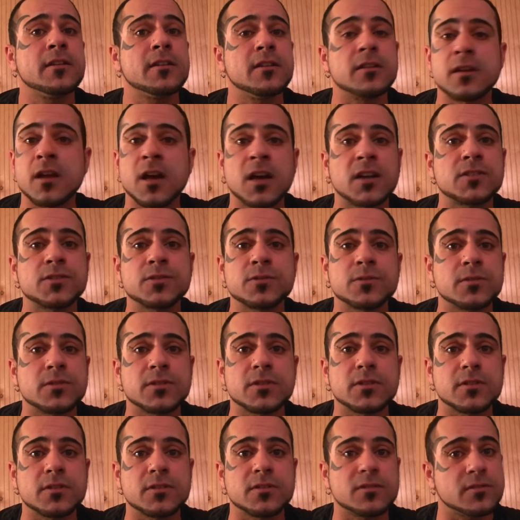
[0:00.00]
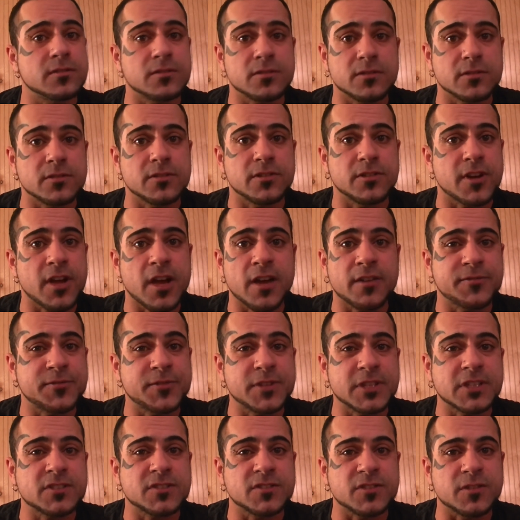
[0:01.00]
You're not
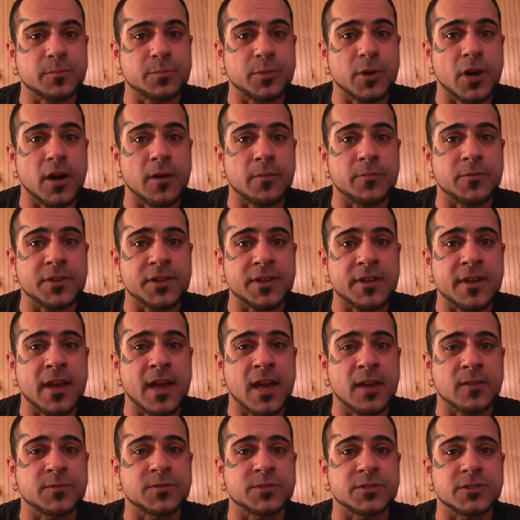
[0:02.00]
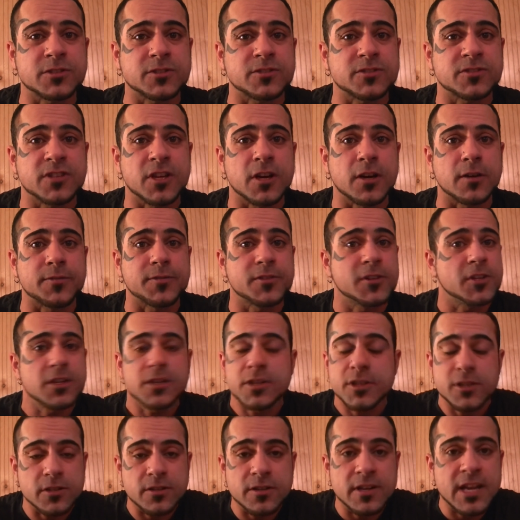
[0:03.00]
fixing the problem that you have with
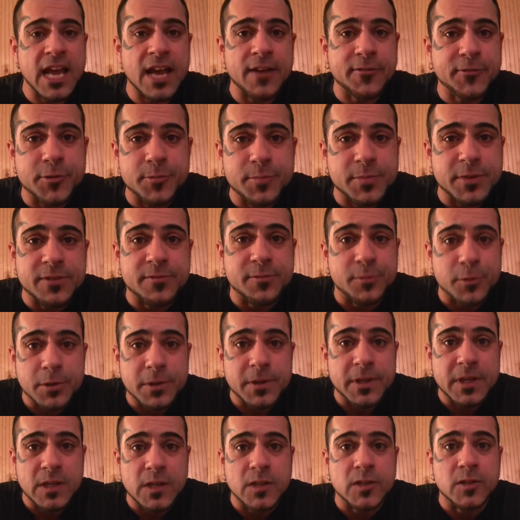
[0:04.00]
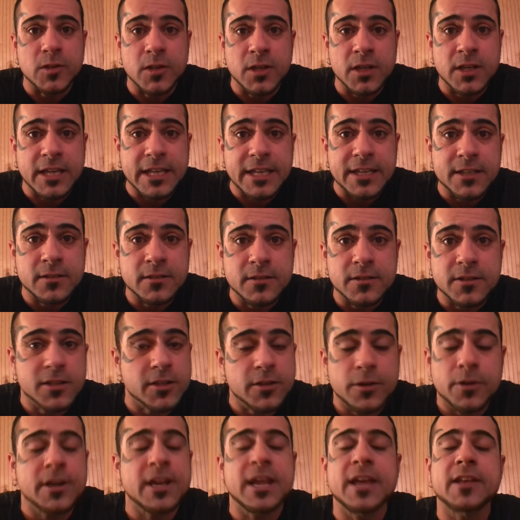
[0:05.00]
yourself. You don't have to be really good looking.
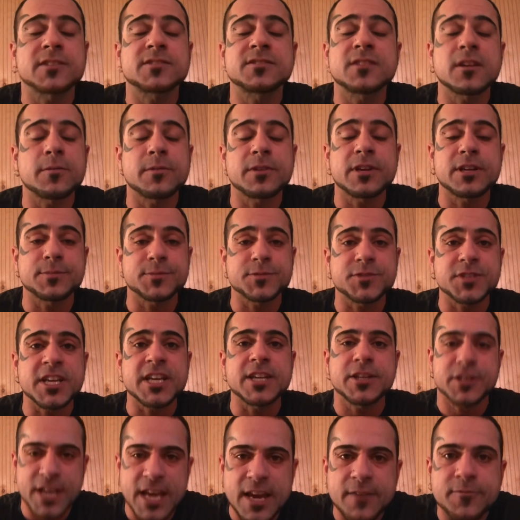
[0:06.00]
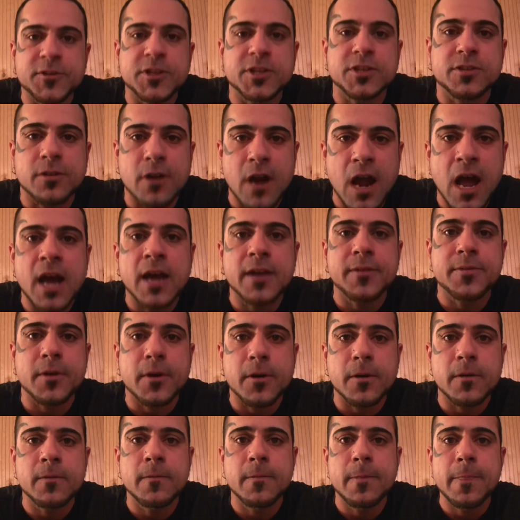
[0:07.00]
That's not what I'm saying. You have to try
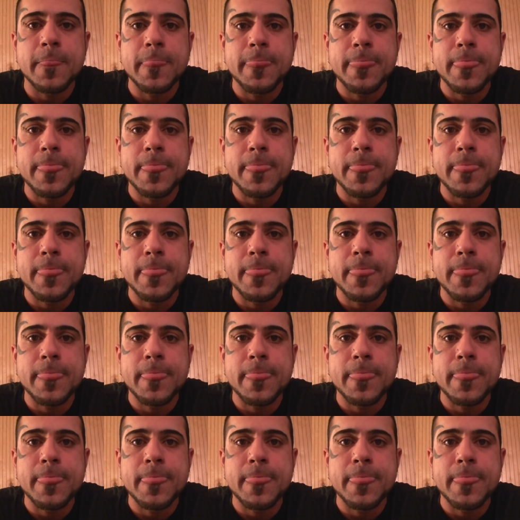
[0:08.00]
though.